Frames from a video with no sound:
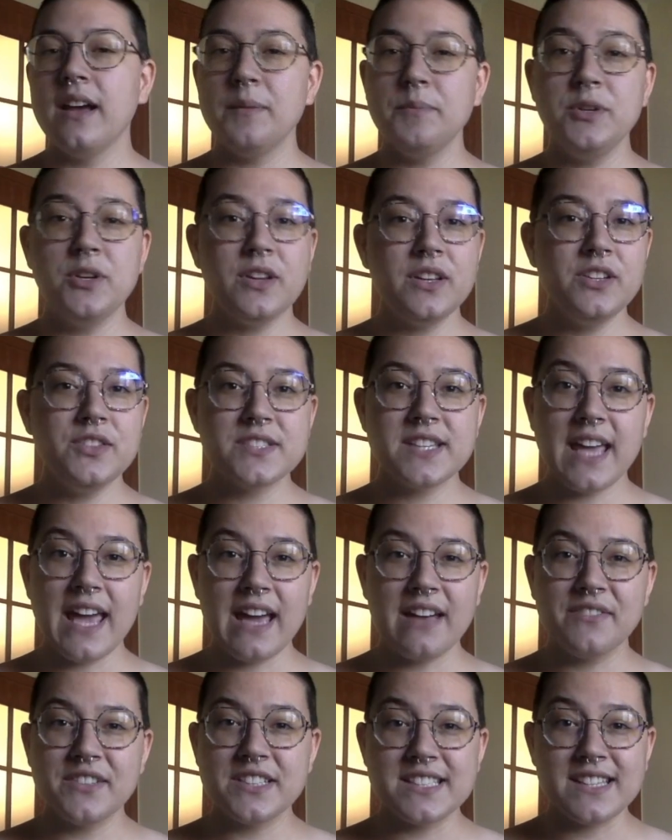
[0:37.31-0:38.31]
You can use the
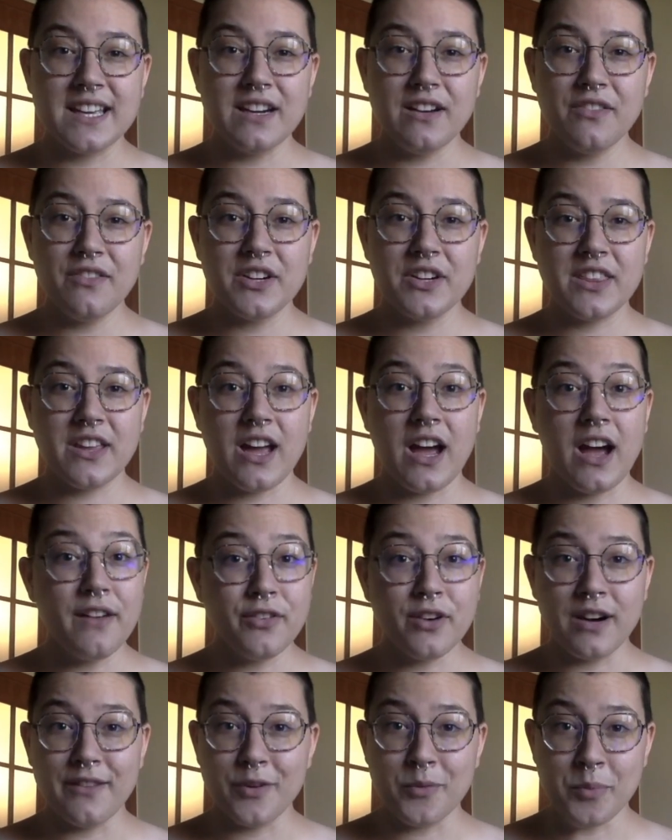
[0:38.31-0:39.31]
canvas later for the cover
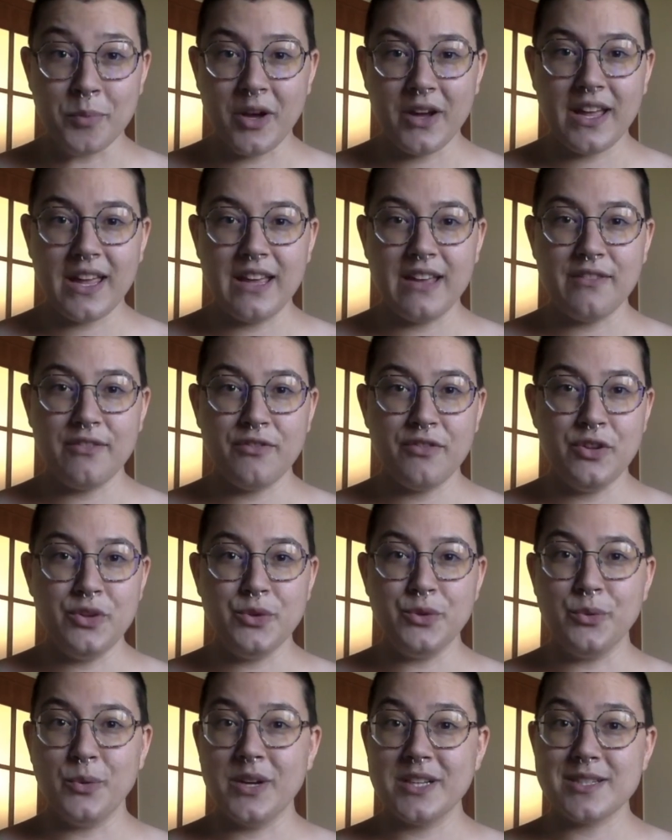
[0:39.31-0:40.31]
of a book if you
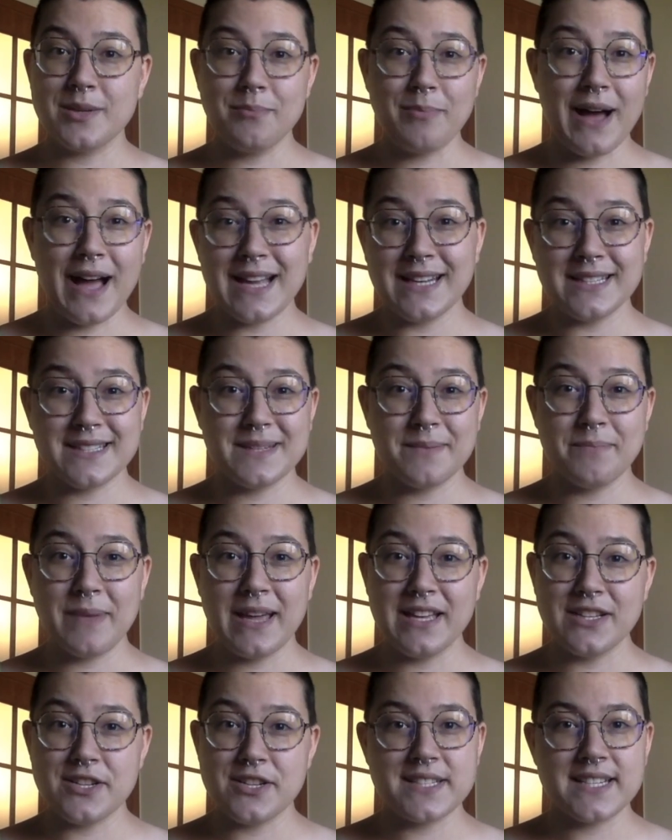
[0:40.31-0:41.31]
want to bind some
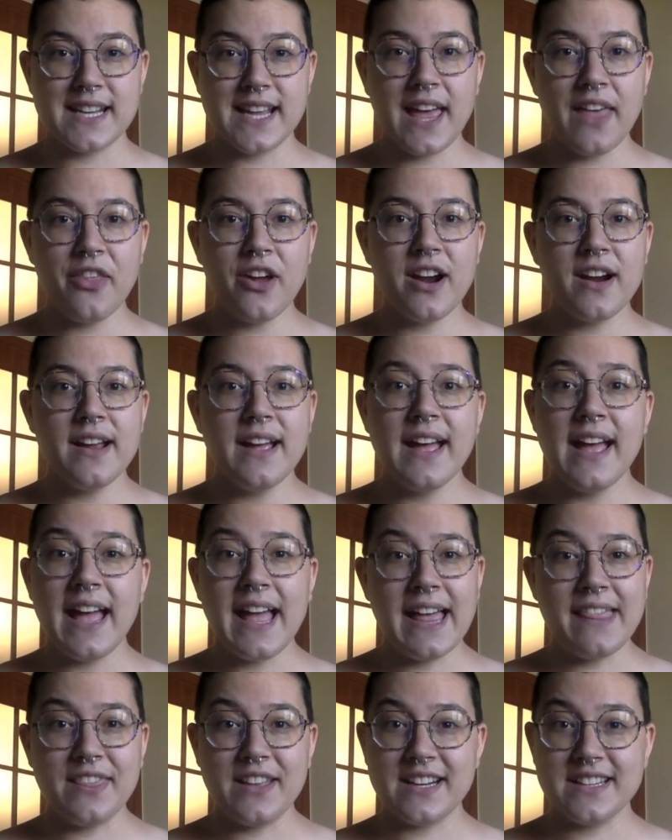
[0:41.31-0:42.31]
pages together,
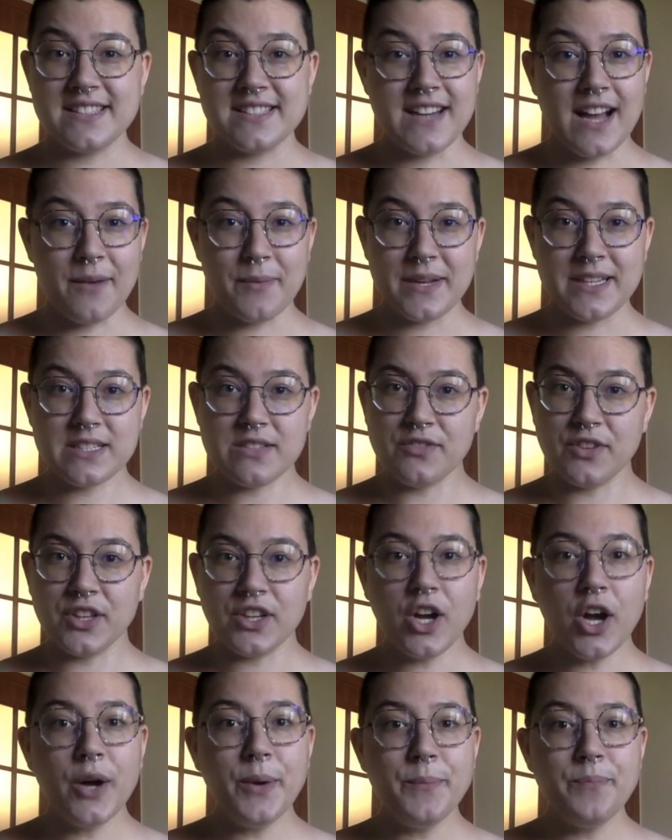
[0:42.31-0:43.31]
and then it's not wasteful at
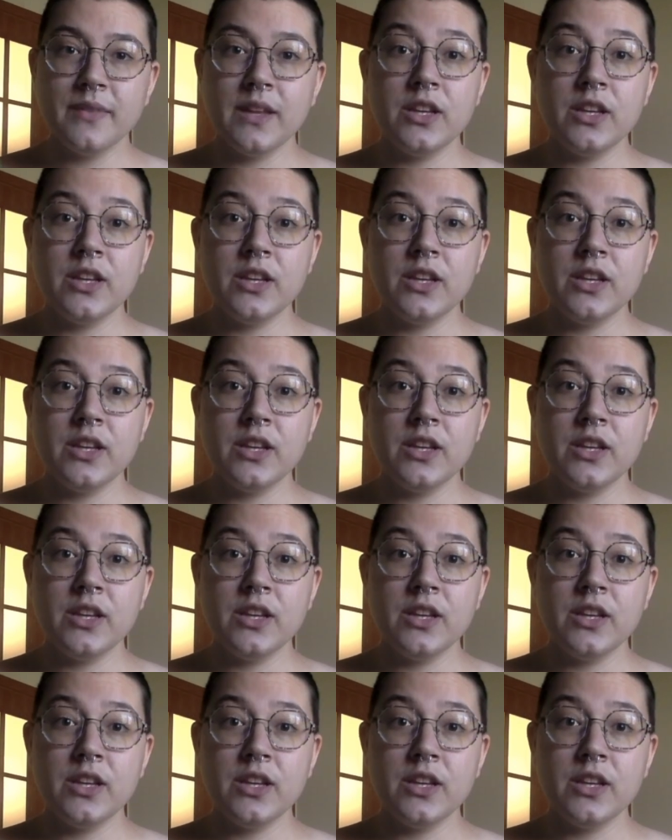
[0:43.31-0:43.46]
all.